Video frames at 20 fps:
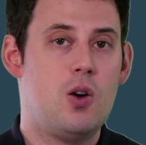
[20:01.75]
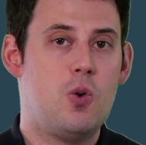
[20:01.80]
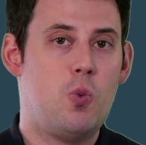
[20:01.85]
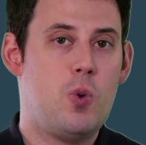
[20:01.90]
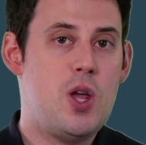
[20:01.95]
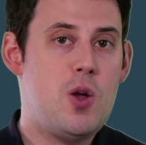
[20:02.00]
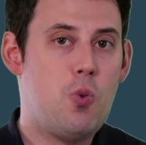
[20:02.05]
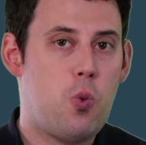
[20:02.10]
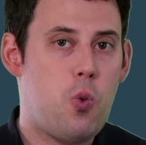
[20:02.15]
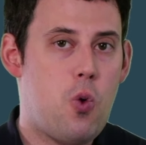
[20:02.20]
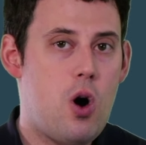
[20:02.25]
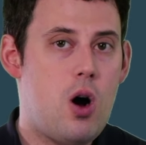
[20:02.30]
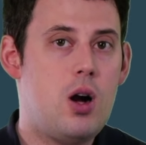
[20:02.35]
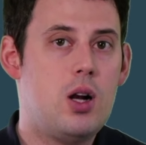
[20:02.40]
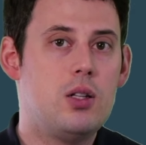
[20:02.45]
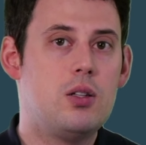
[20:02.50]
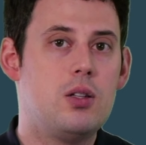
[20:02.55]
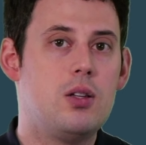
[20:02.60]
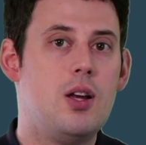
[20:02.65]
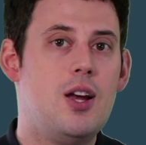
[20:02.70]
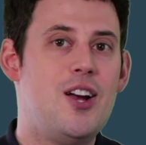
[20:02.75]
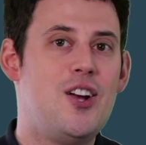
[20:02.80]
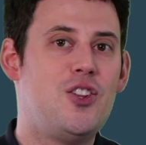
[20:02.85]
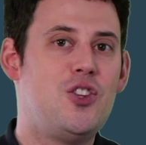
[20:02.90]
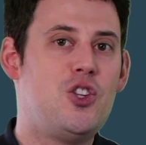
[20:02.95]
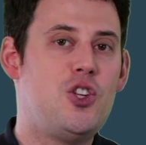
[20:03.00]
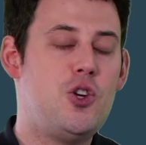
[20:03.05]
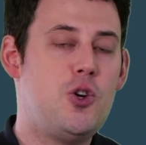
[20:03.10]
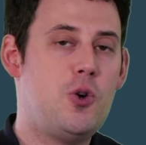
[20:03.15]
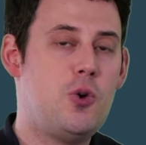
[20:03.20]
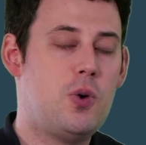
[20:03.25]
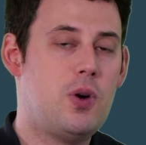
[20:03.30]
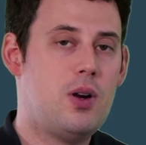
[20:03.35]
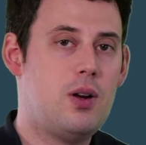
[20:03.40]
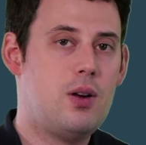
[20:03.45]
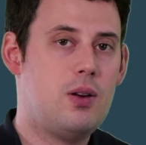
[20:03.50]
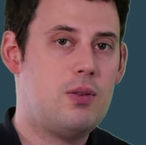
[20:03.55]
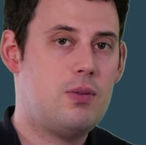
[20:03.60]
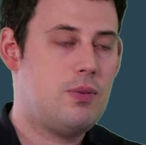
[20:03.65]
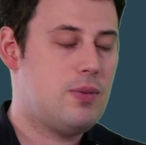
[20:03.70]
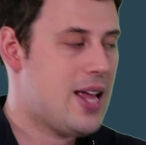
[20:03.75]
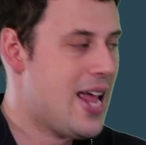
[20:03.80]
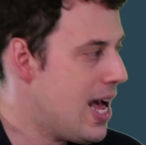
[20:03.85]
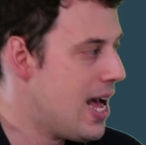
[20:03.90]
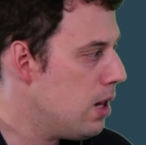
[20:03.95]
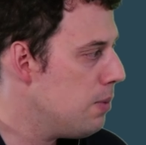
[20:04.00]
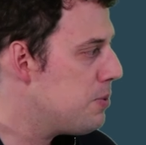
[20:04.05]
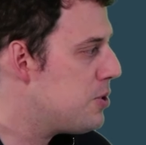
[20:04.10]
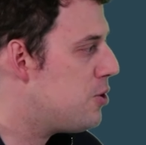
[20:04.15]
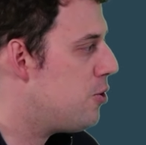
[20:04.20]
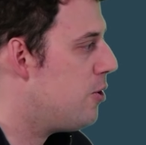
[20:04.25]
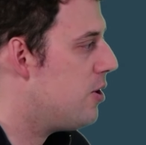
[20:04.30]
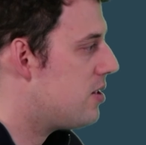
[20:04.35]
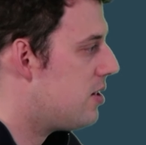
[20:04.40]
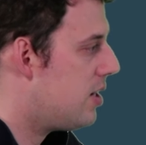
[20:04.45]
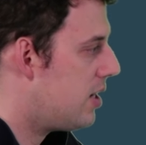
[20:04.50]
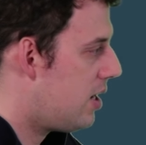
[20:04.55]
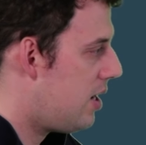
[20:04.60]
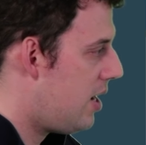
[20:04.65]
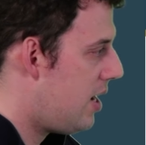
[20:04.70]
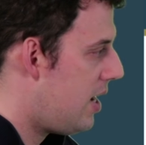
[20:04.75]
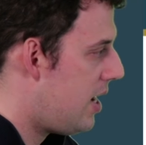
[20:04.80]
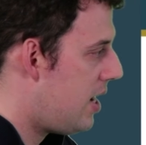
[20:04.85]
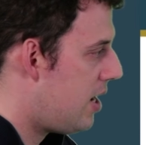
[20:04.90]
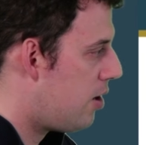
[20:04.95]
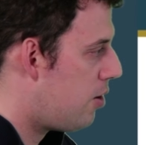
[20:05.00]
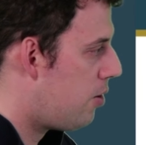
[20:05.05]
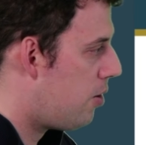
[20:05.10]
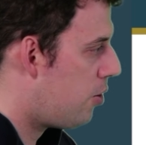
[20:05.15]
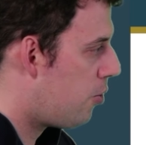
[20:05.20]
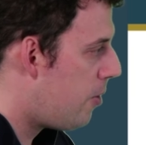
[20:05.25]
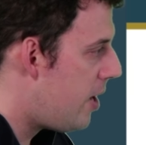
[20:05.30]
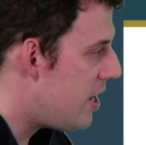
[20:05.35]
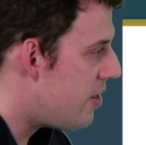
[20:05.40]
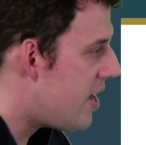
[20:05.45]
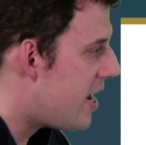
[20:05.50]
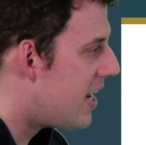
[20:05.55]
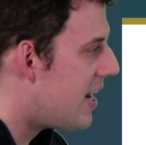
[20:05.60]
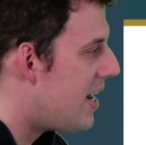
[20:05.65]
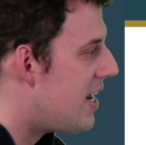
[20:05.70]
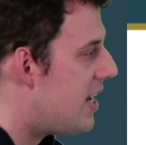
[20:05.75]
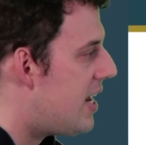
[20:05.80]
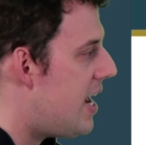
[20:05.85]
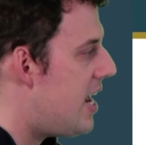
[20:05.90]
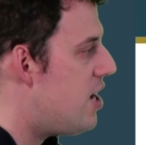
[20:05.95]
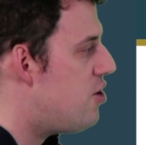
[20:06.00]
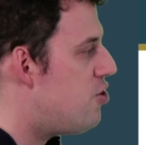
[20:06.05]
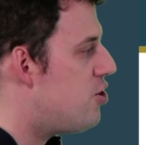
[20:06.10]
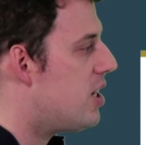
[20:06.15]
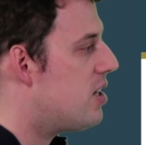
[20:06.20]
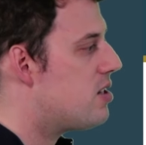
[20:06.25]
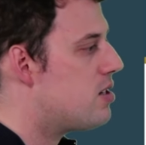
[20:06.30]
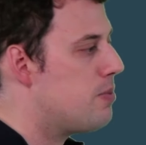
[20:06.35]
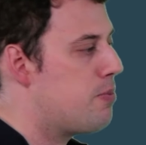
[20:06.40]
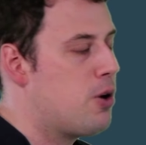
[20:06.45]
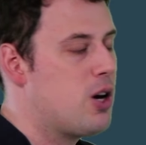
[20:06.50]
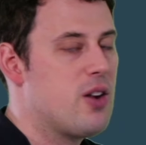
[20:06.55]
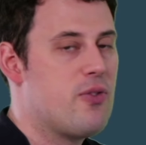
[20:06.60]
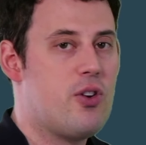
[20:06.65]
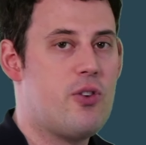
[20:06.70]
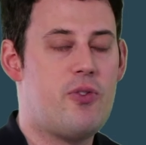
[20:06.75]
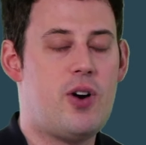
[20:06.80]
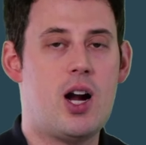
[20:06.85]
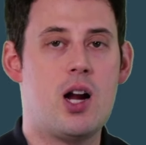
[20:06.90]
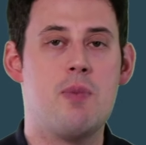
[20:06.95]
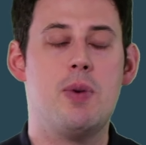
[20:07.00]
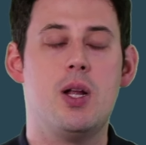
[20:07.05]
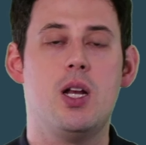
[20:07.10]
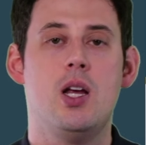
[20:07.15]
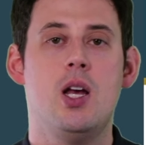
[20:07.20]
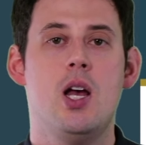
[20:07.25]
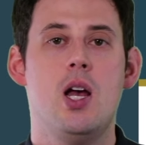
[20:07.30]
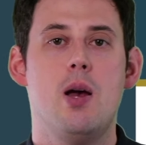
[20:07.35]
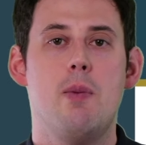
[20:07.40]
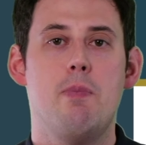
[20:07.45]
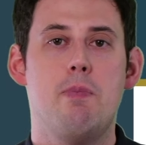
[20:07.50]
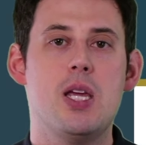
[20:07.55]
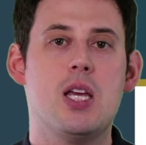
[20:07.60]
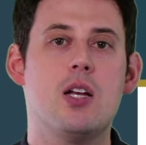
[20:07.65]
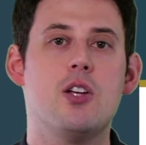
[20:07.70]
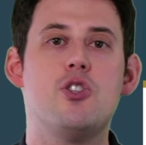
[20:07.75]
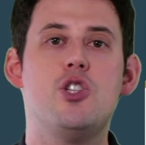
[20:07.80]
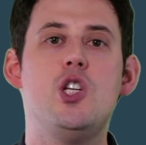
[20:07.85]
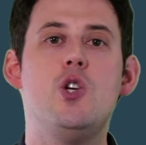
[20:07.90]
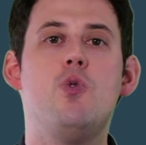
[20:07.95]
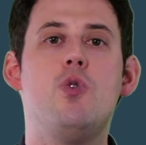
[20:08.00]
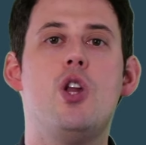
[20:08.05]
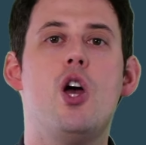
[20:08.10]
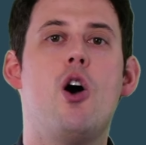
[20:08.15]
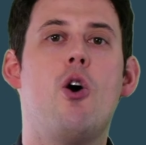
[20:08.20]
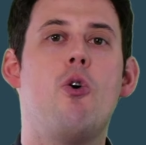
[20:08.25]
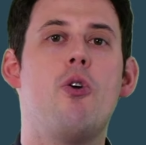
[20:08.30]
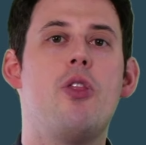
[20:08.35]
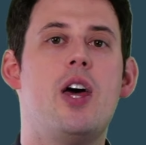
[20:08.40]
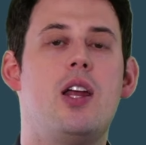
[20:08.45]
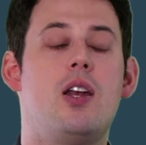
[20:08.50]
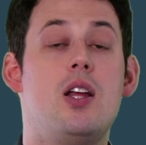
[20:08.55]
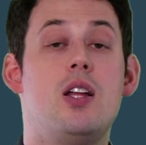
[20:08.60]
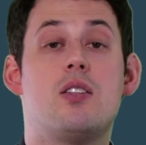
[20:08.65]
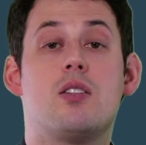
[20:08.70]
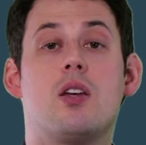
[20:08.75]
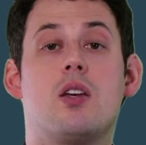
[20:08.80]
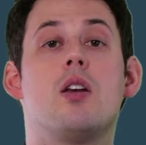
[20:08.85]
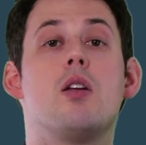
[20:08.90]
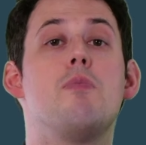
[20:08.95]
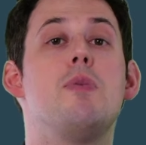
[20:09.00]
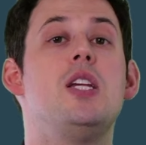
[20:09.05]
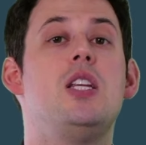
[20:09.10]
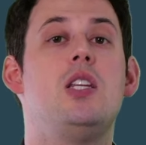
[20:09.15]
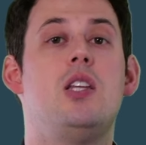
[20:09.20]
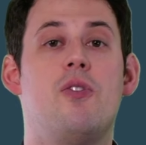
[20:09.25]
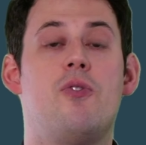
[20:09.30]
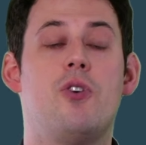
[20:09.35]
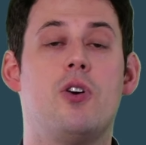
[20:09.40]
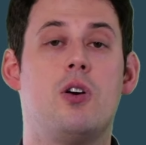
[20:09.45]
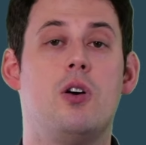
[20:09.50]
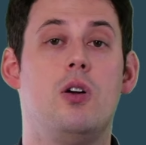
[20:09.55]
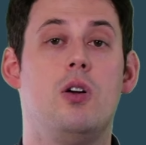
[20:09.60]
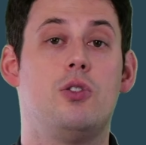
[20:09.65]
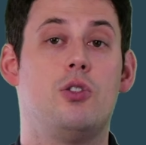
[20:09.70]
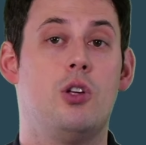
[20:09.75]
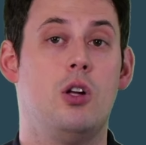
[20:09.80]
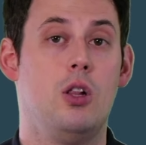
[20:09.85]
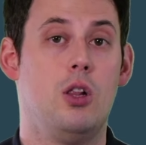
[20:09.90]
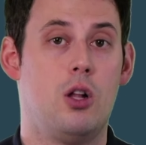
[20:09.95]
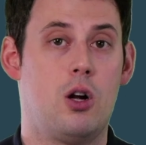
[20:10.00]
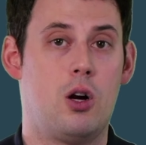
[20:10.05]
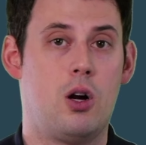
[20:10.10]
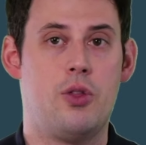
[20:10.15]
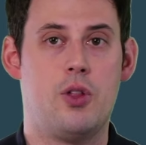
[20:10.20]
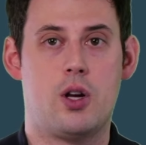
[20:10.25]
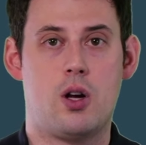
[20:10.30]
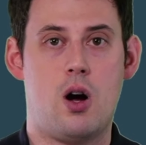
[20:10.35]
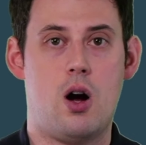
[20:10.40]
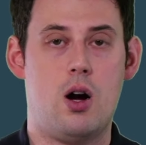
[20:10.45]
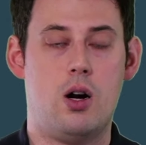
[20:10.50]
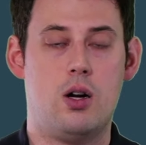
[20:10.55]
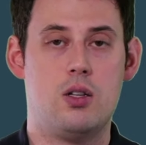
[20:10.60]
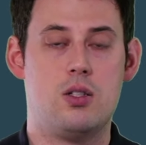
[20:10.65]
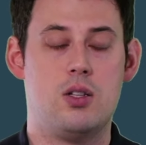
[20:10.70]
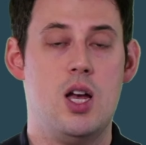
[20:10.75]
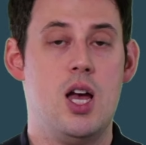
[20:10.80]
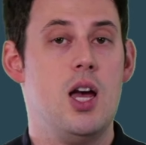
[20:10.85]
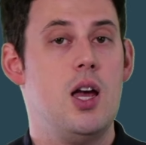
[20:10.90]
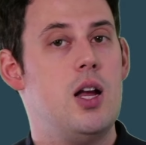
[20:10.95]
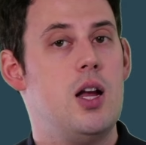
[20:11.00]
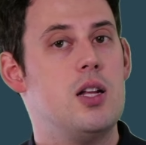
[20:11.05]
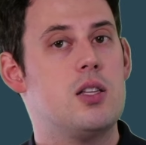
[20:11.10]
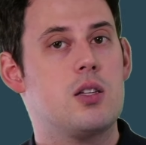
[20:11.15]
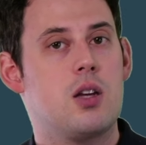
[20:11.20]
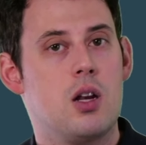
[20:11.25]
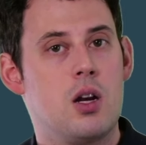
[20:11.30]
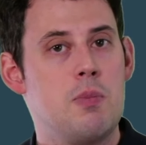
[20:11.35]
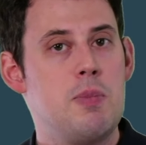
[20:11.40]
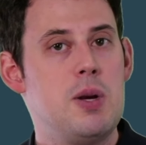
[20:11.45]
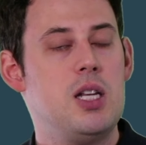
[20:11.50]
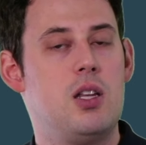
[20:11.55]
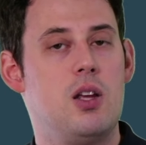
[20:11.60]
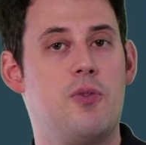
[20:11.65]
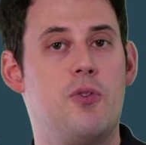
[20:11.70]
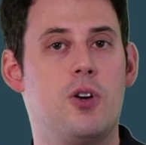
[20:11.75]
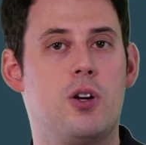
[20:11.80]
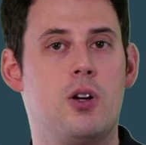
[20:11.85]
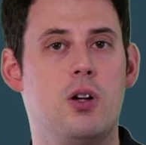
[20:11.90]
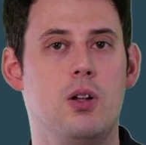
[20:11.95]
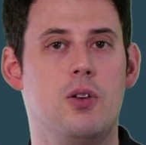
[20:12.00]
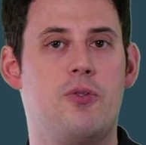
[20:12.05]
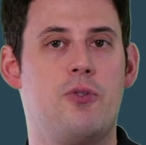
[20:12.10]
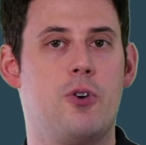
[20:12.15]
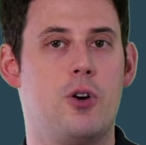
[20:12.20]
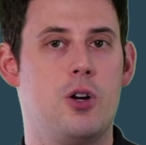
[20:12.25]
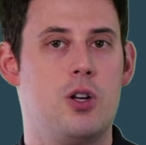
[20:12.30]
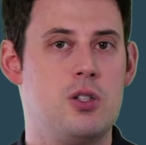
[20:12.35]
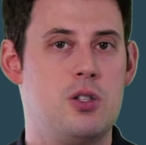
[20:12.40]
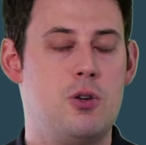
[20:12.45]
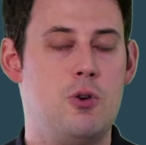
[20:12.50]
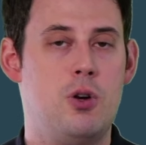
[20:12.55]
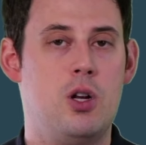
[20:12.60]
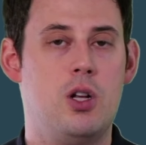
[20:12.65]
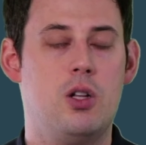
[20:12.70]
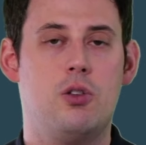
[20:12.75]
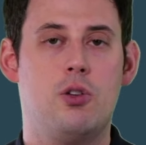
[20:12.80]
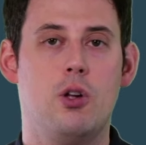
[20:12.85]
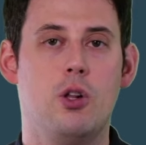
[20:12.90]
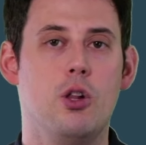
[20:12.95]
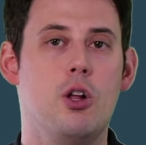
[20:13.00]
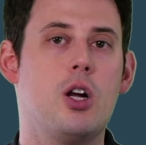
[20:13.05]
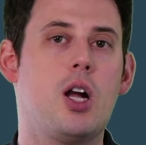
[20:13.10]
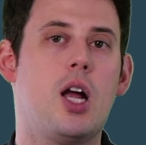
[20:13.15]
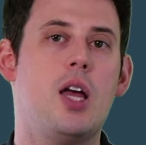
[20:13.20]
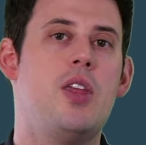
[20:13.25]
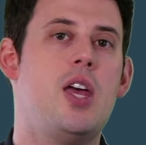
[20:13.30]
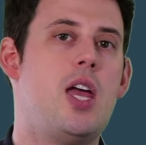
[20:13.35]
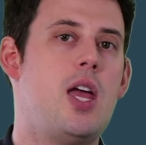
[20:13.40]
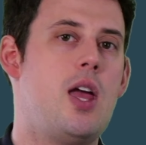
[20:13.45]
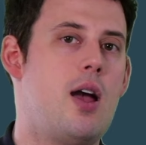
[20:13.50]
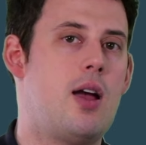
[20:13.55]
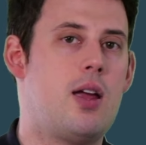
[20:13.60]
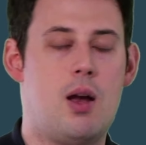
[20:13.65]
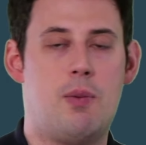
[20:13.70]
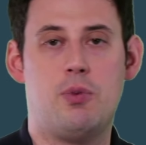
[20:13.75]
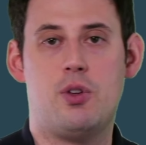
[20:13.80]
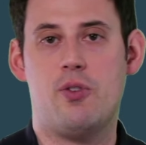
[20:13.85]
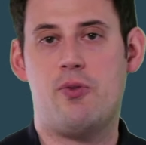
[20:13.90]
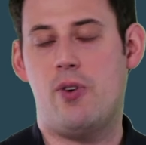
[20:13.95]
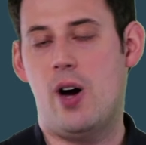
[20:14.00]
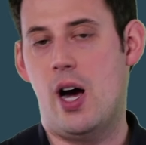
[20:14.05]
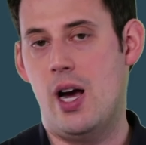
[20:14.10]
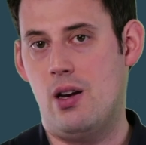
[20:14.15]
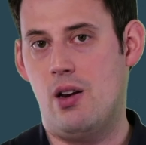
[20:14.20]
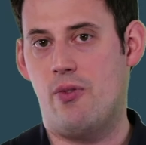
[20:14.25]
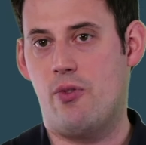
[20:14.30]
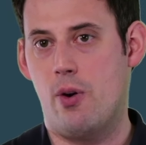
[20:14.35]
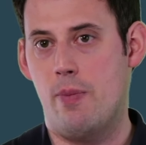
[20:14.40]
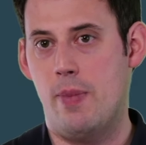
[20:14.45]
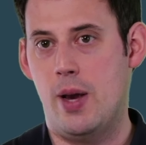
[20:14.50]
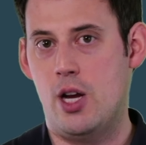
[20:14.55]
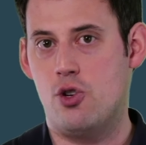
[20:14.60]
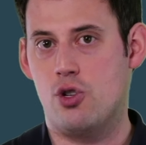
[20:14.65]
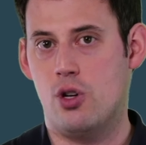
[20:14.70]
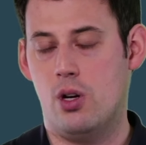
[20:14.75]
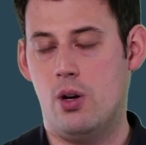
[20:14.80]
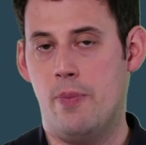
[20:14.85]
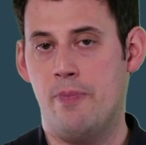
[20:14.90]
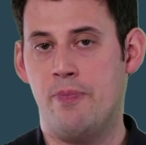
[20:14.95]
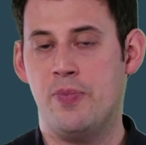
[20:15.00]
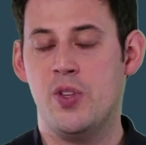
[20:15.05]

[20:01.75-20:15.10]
We want to help students, like Create that engaging and supportive environment because you know that it's going to be difficult to learn the cars. It's going to be difficult for a student to look on the AIM to find information.